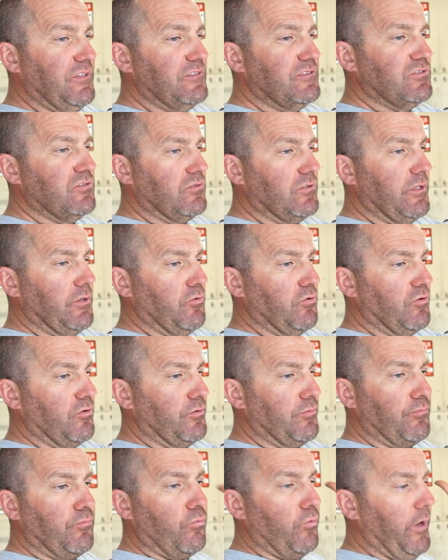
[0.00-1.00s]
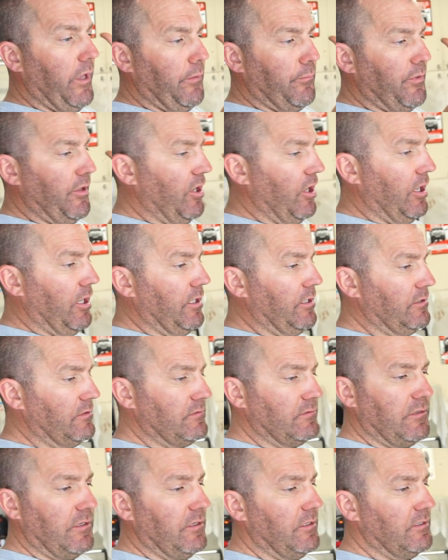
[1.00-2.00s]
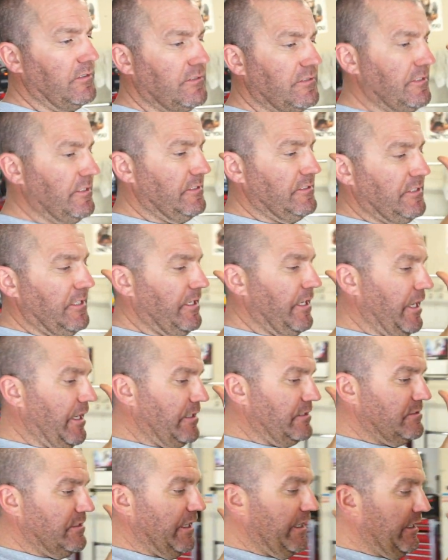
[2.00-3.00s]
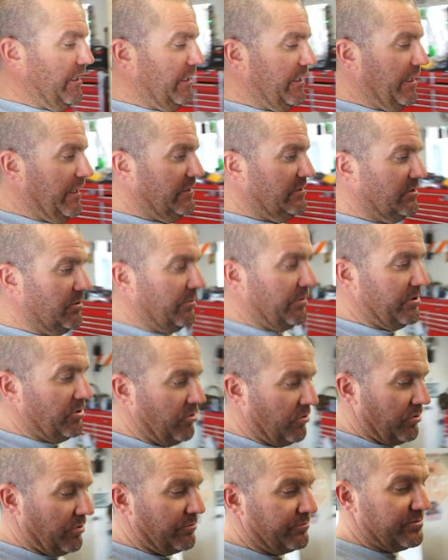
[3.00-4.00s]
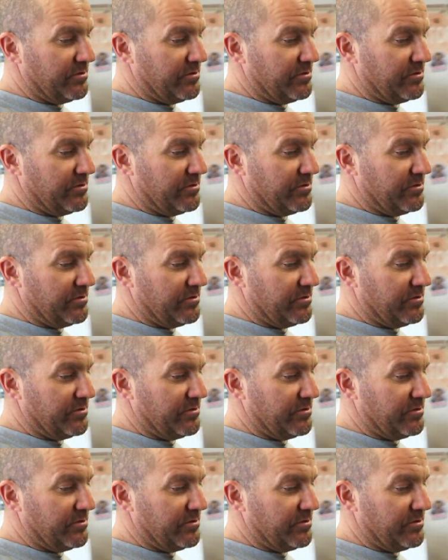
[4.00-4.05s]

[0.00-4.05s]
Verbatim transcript: So they were way beyond 60 days, 90 days to return them.